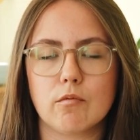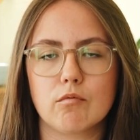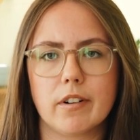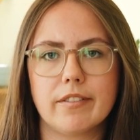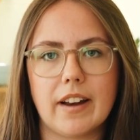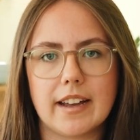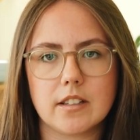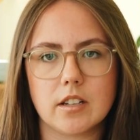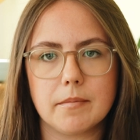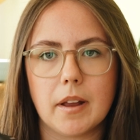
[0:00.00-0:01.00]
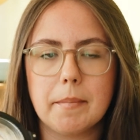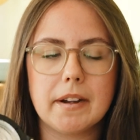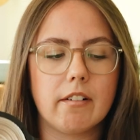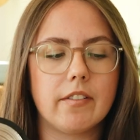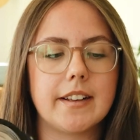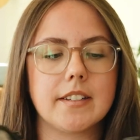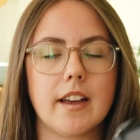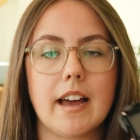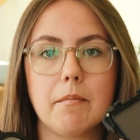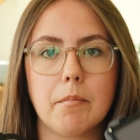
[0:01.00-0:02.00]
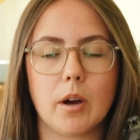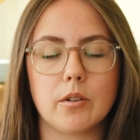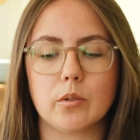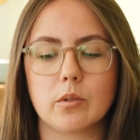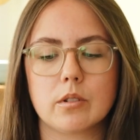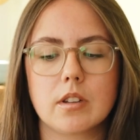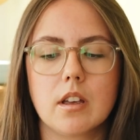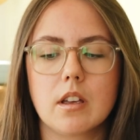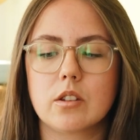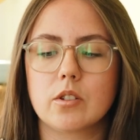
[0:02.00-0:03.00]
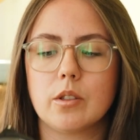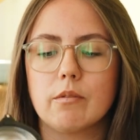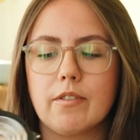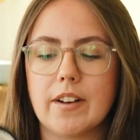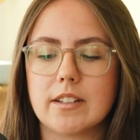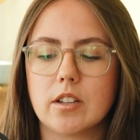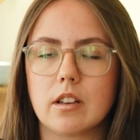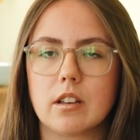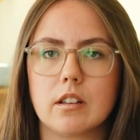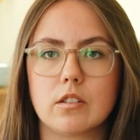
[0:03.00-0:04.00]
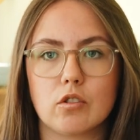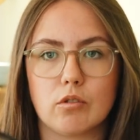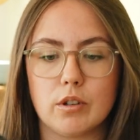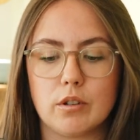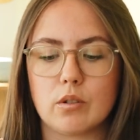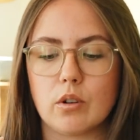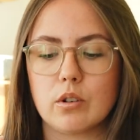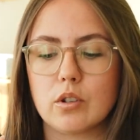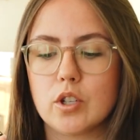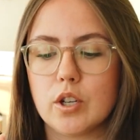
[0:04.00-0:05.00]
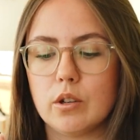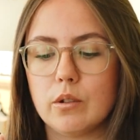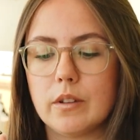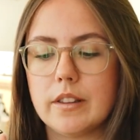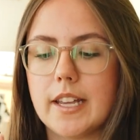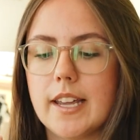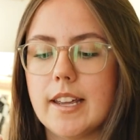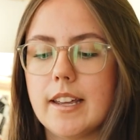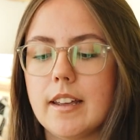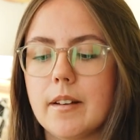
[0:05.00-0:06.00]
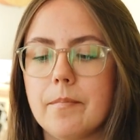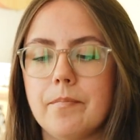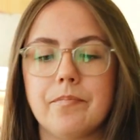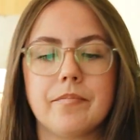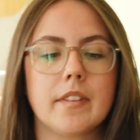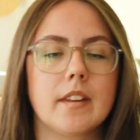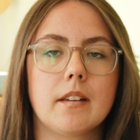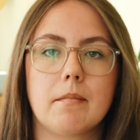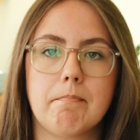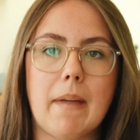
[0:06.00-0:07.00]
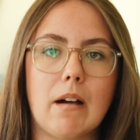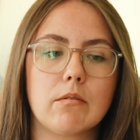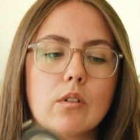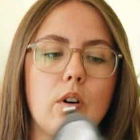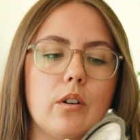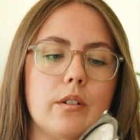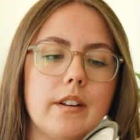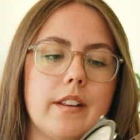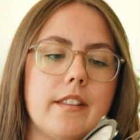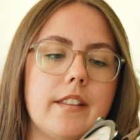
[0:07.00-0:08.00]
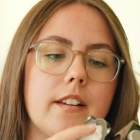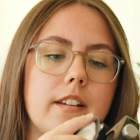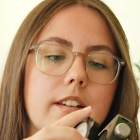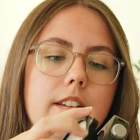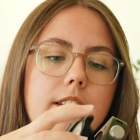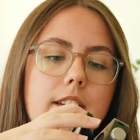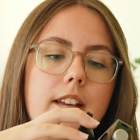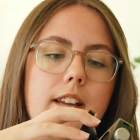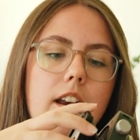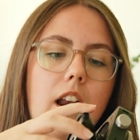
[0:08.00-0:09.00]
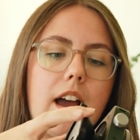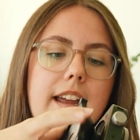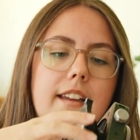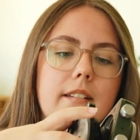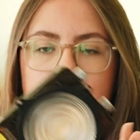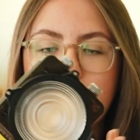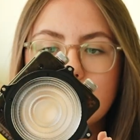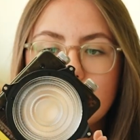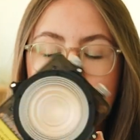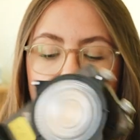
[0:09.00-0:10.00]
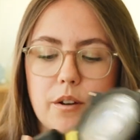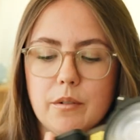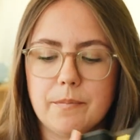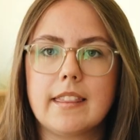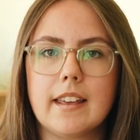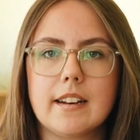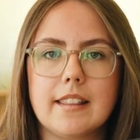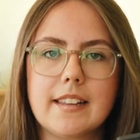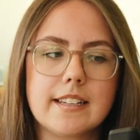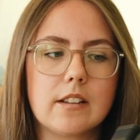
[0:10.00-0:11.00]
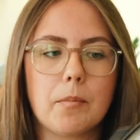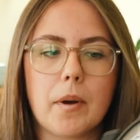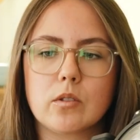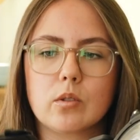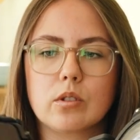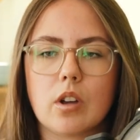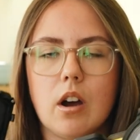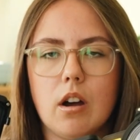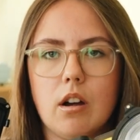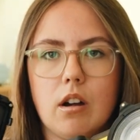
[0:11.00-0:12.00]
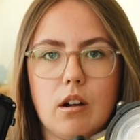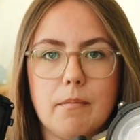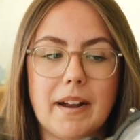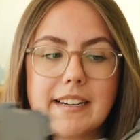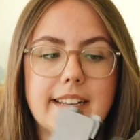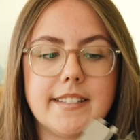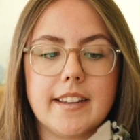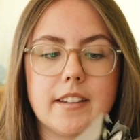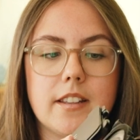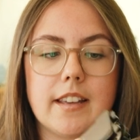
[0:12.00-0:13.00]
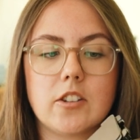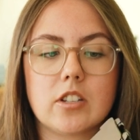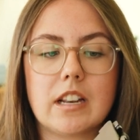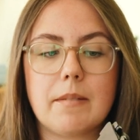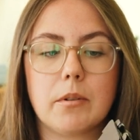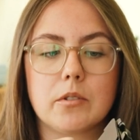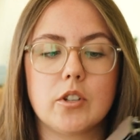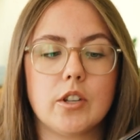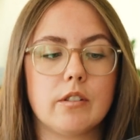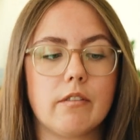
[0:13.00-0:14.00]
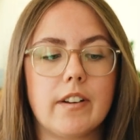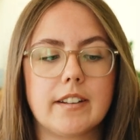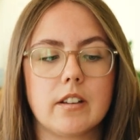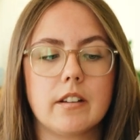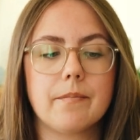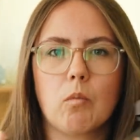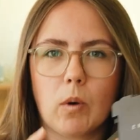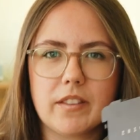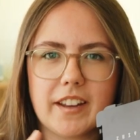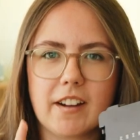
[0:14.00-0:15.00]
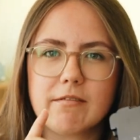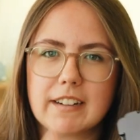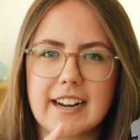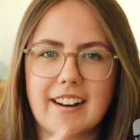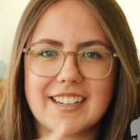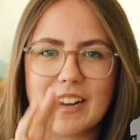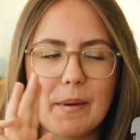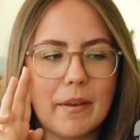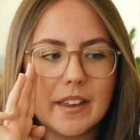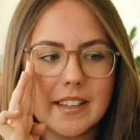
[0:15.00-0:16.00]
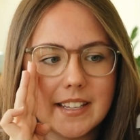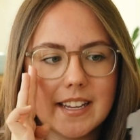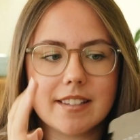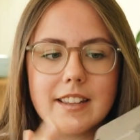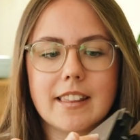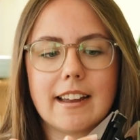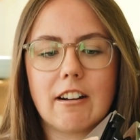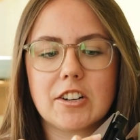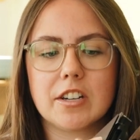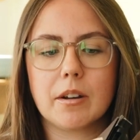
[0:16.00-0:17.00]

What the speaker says: reflector, like mini reflector and barn doors. So the reflector screws onto the mount on the light like so, then these little barn doors are magnetic, so they just clip onto the reflector. One thing I really like about this is that they are actually